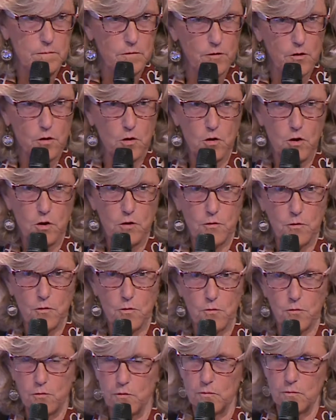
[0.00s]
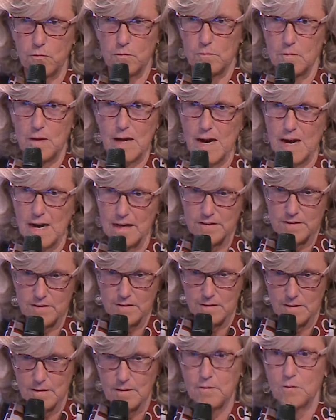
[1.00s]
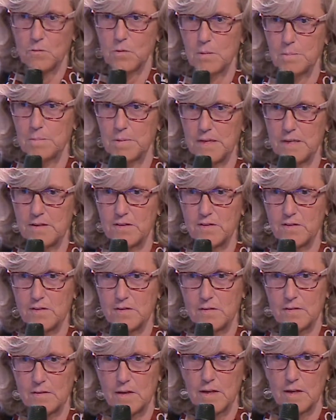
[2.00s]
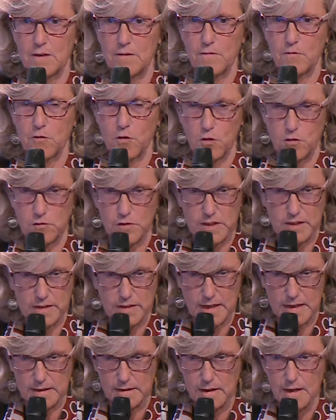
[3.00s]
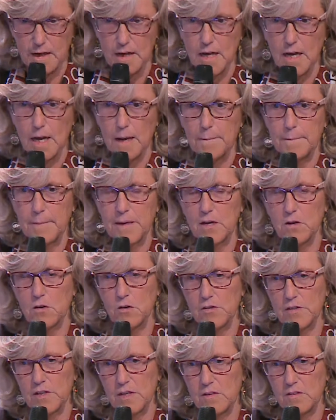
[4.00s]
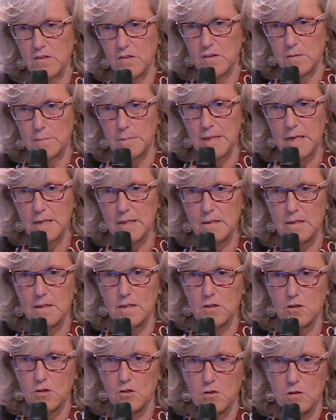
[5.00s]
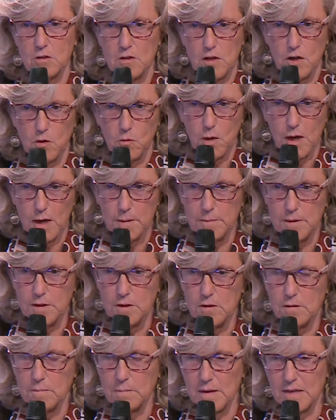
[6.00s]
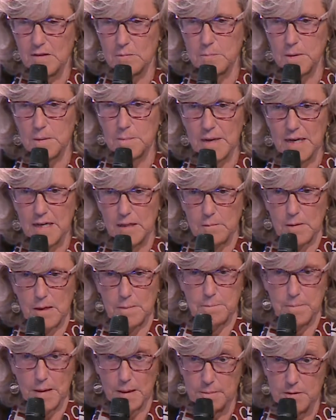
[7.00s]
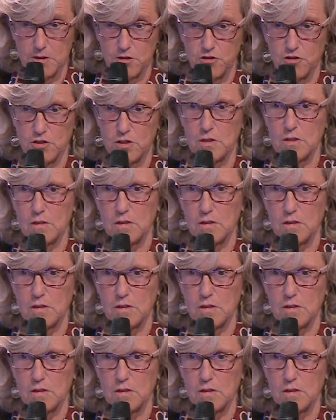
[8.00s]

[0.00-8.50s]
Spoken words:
of us will be involved in that, because the accessibility requirement must be met by publisher,